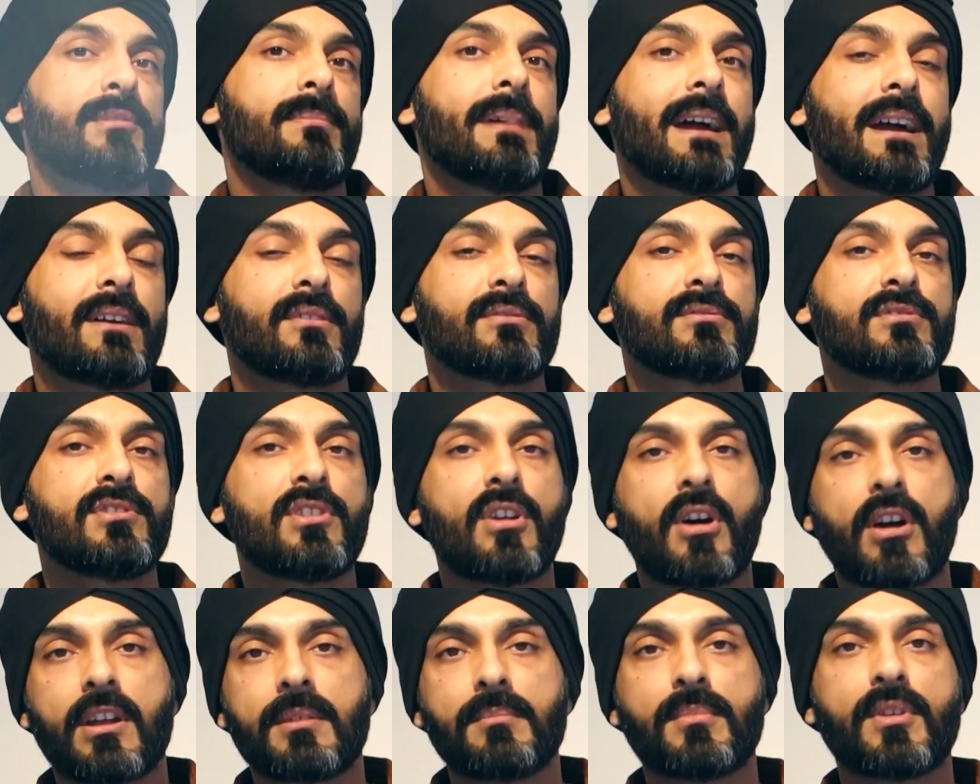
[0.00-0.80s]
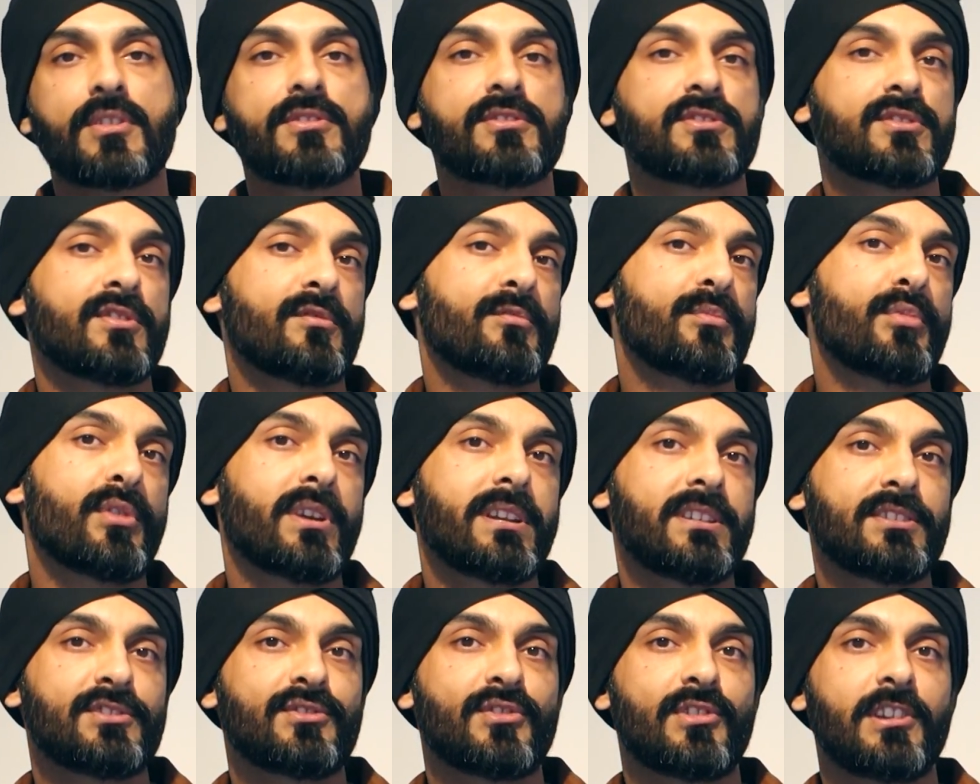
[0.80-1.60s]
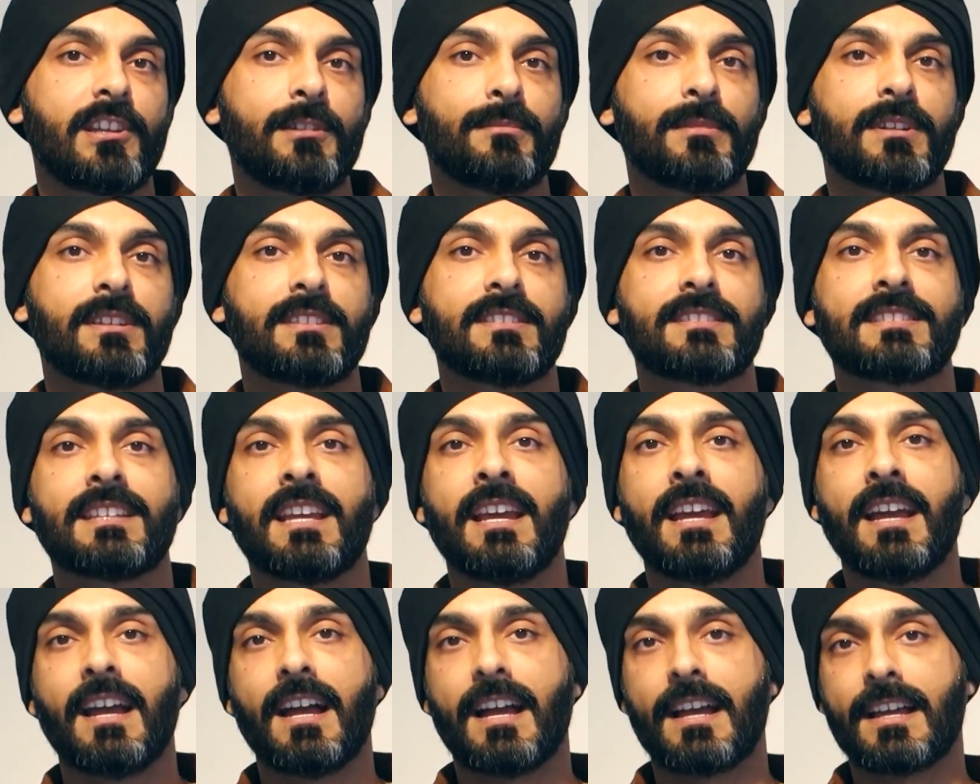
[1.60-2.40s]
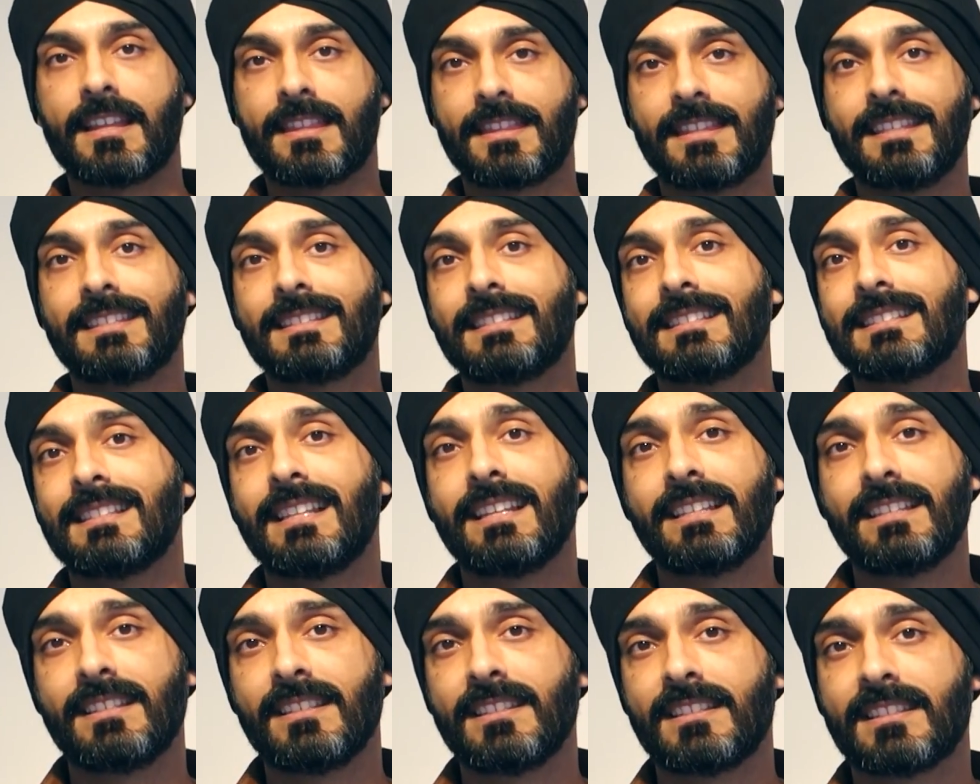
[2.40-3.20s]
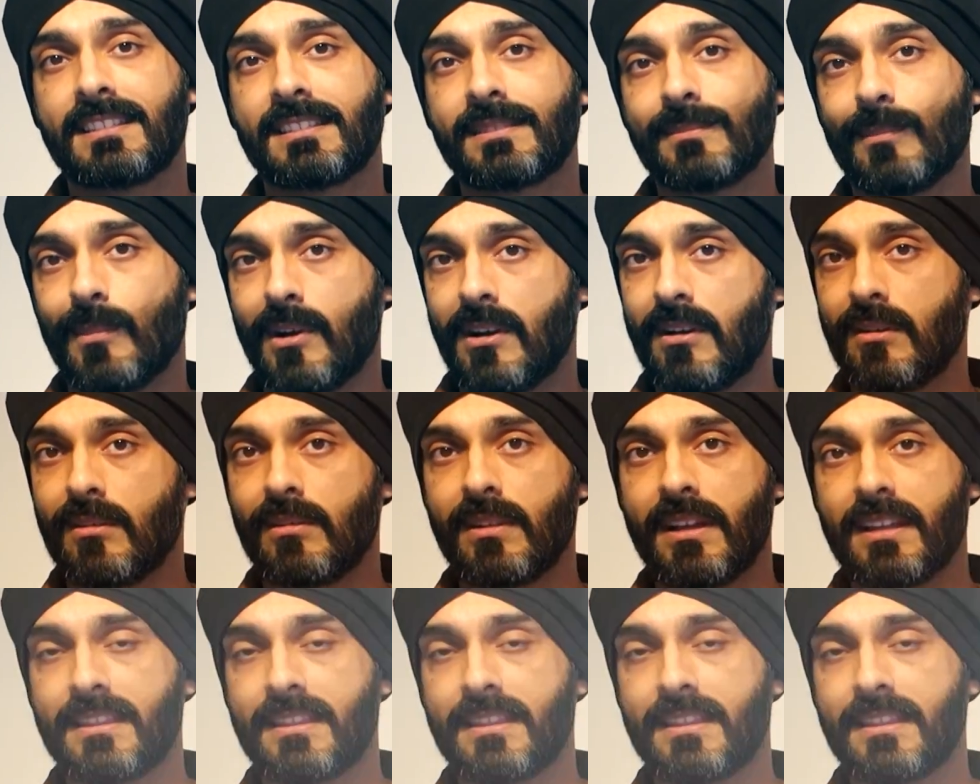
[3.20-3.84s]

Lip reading: about 9 months of brace treatment, this is Linda's smile